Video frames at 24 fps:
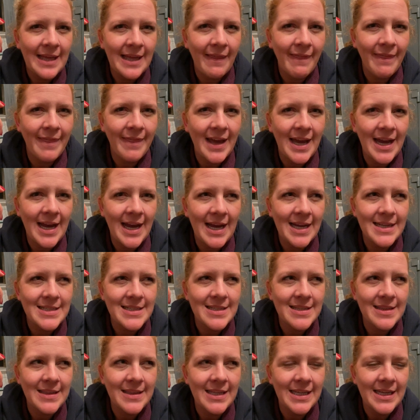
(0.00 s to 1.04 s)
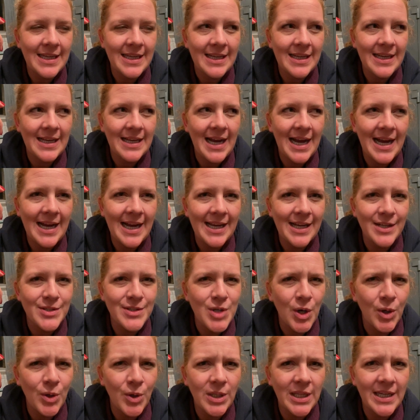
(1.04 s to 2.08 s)
that the
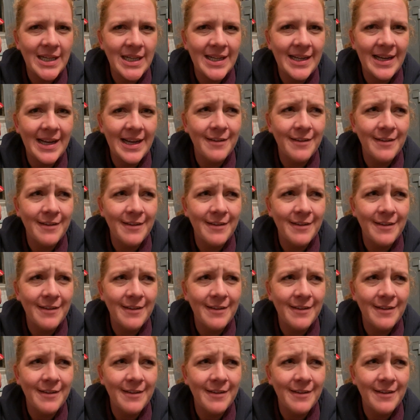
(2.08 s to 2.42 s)
Ayatollah